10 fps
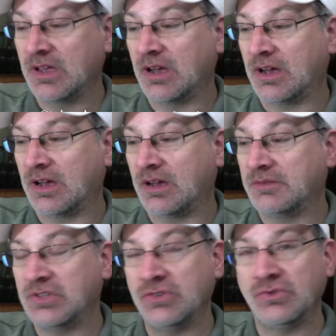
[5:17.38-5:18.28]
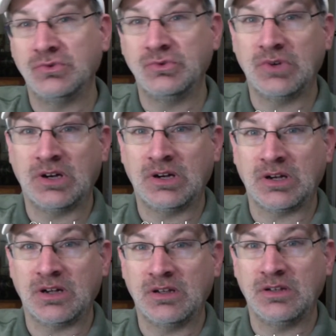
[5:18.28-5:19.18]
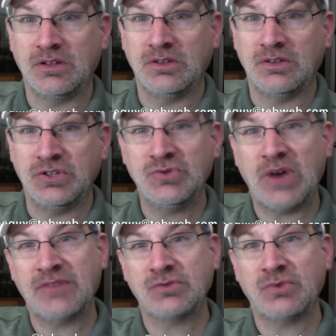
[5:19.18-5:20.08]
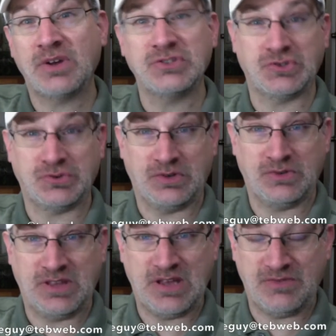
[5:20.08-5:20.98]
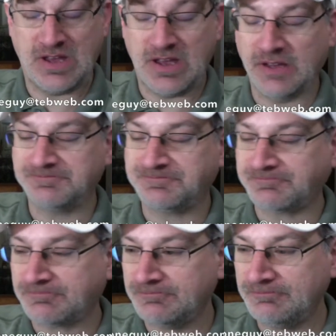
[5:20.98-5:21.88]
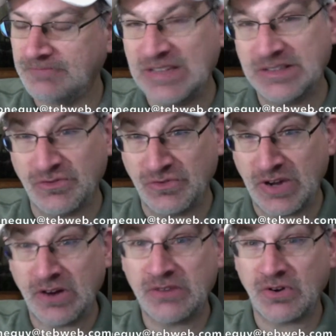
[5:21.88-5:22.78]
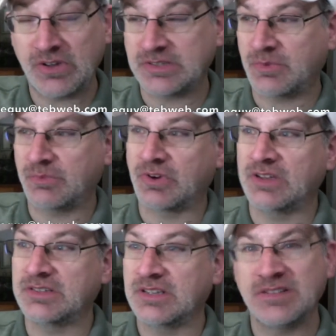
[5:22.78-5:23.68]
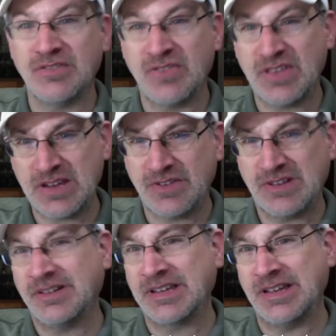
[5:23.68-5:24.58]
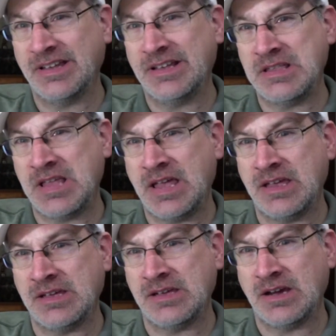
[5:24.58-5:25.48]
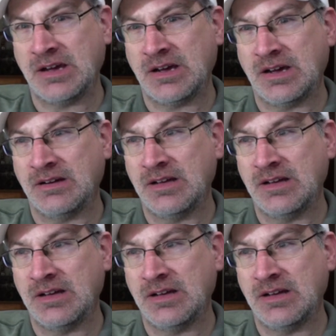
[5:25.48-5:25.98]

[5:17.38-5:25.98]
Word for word: uh, you uh, you have to register it with the FAA. It's a very, very simple process. And think of it like getting a, uh,